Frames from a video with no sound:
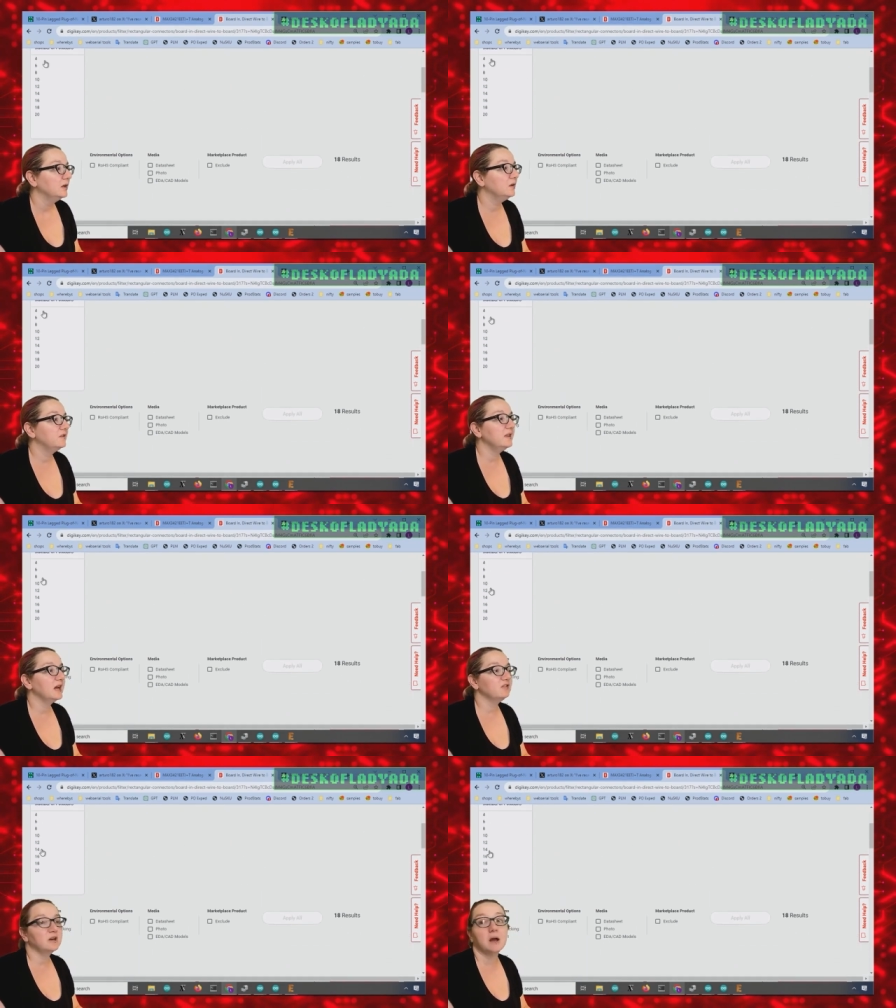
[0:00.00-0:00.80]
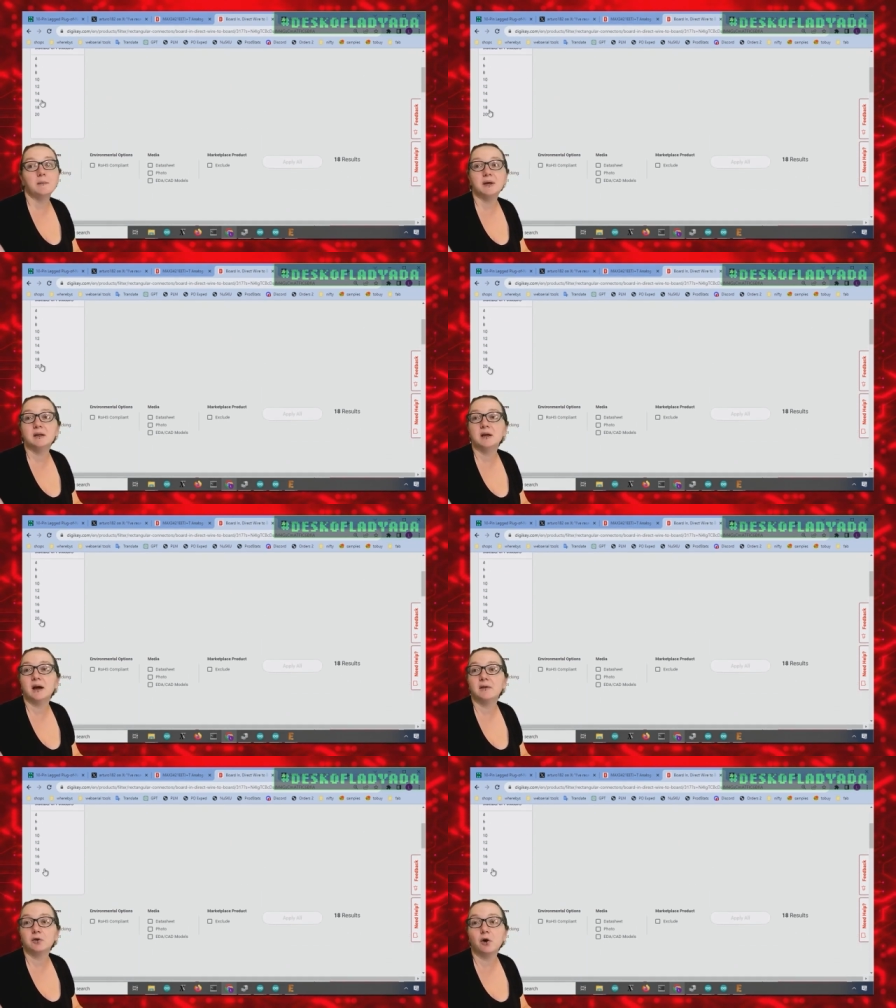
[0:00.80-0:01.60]
you see they actually come in,
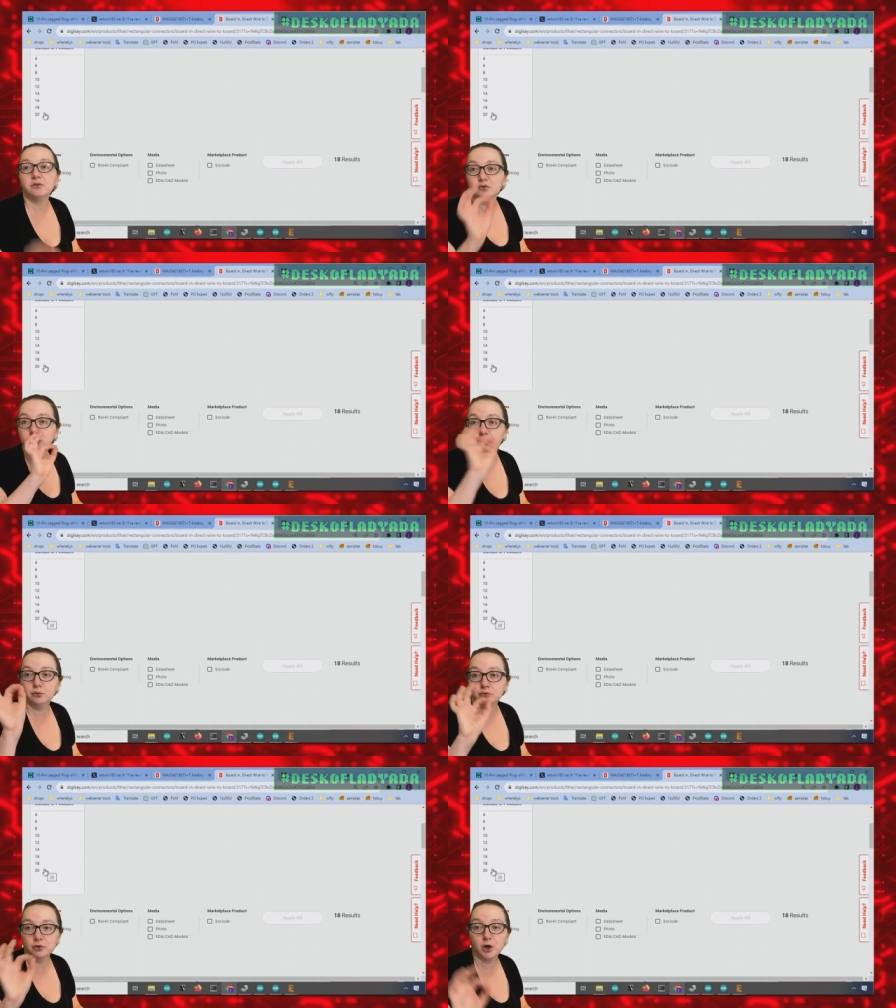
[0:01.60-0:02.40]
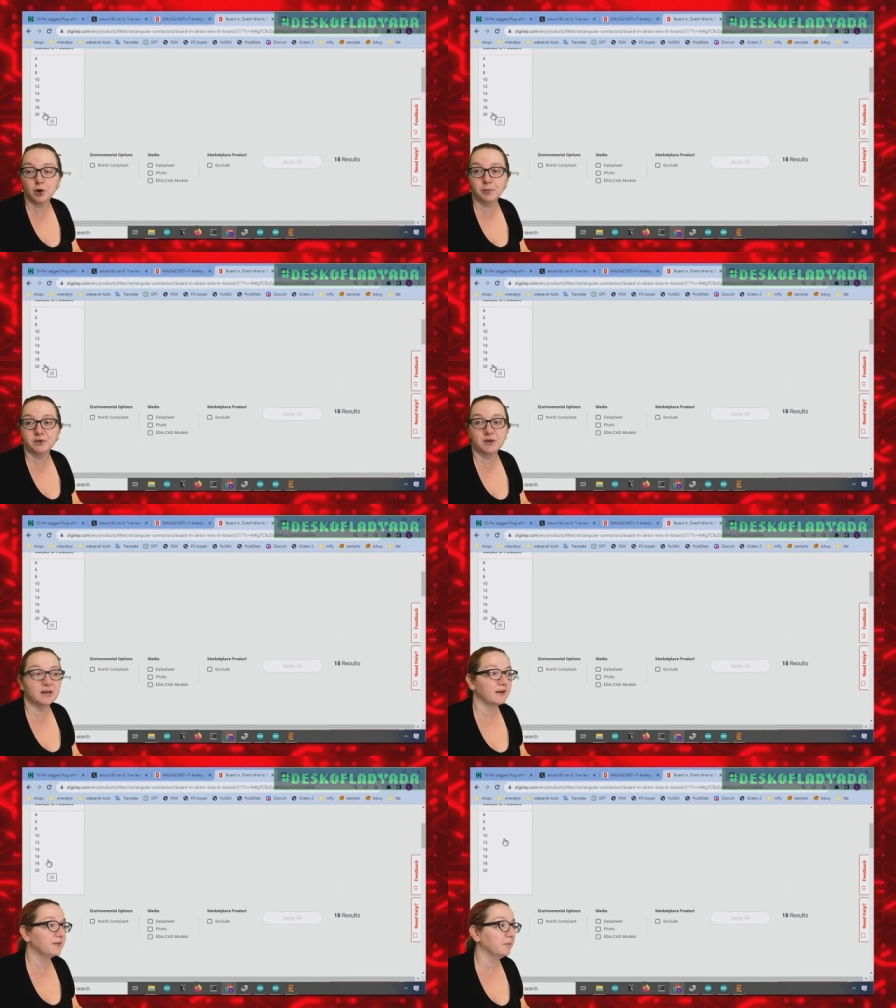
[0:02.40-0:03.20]
uh they're all two row, but you
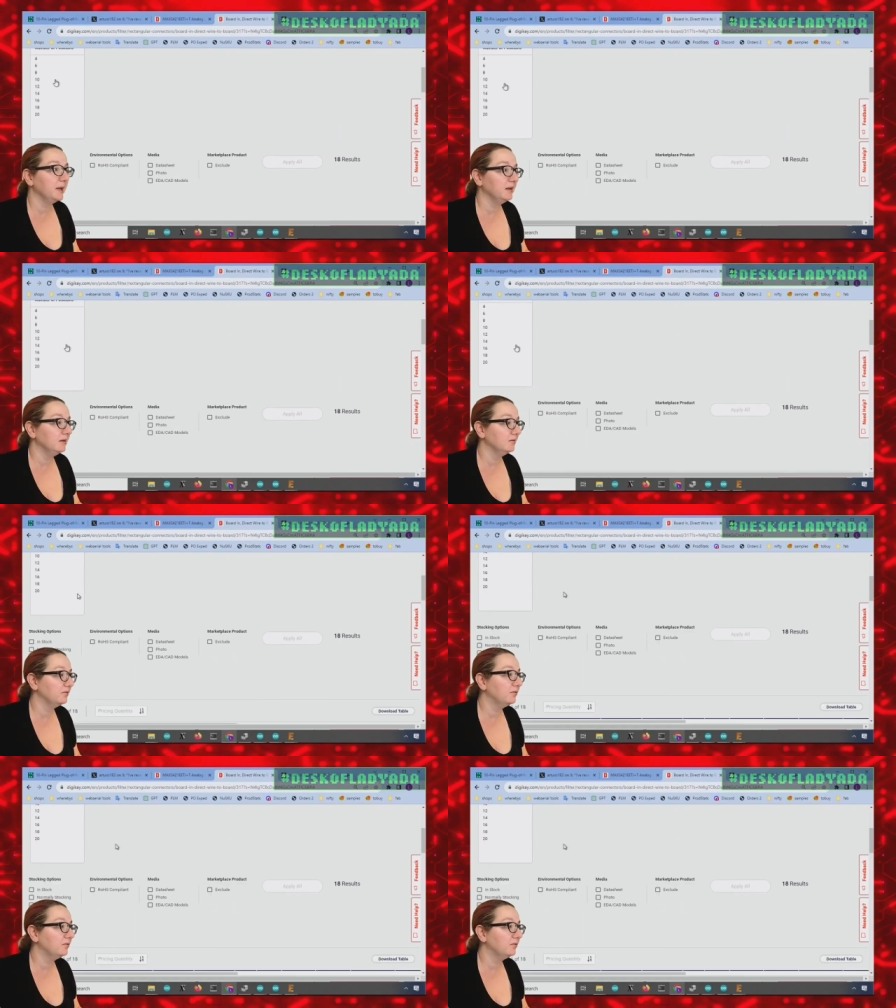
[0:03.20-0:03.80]
can get them in